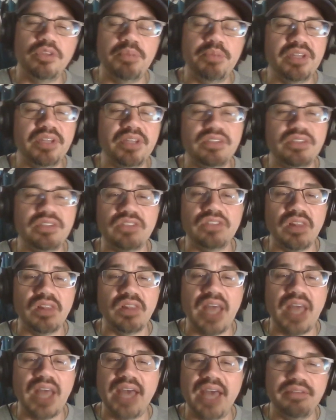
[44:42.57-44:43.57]
but it is a
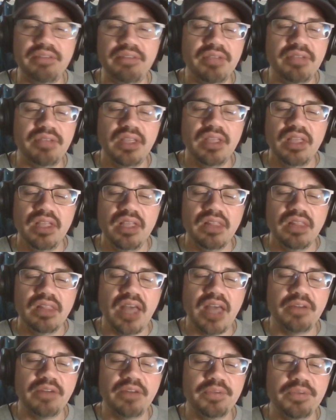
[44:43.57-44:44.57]
lot of
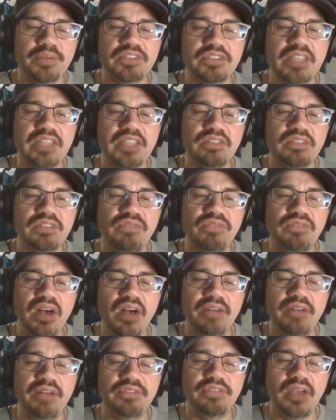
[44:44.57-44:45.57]
lot of risk that's
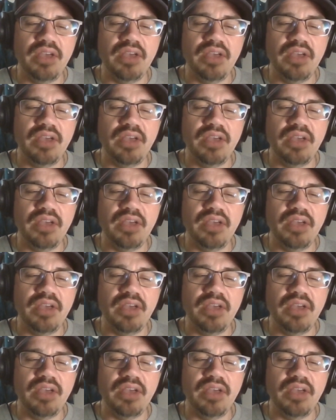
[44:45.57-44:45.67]
involved